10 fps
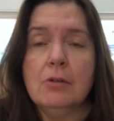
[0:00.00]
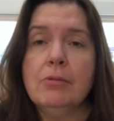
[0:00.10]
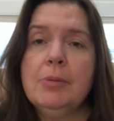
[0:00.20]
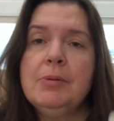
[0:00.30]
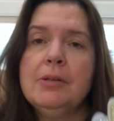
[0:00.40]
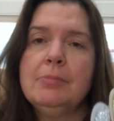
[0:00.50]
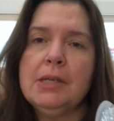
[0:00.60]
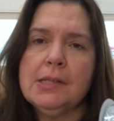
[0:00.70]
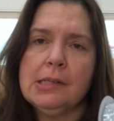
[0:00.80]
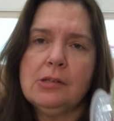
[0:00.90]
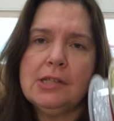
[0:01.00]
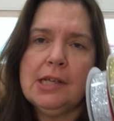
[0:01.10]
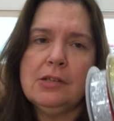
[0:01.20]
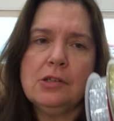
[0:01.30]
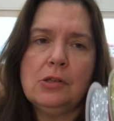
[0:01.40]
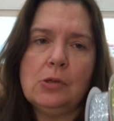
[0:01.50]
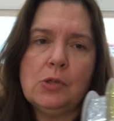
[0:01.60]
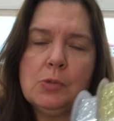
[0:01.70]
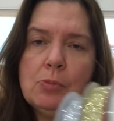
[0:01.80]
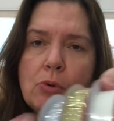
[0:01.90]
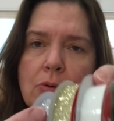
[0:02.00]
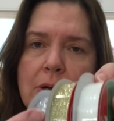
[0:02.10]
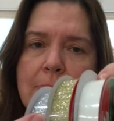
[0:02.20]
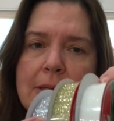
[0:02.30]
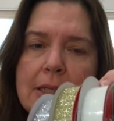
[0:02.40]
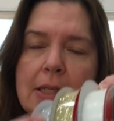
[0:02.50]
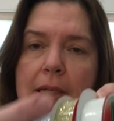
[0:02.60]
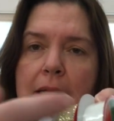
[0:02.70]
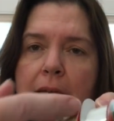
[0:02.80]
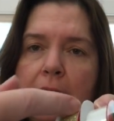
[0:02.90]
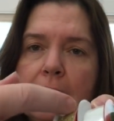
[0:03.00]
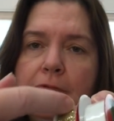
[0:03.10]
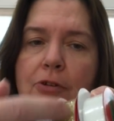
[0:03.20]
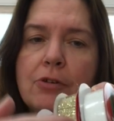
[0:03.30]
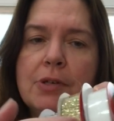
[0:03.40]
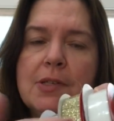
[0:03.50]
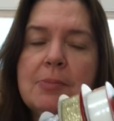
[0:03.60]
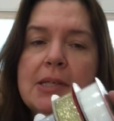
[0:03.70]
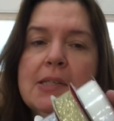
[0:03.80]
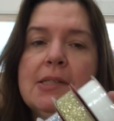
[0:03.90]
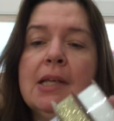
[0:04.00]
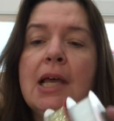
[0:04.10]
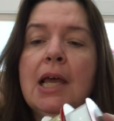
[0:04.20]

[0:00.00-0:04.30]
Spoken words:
ribbon because I tend to use more ribbon for Christmas.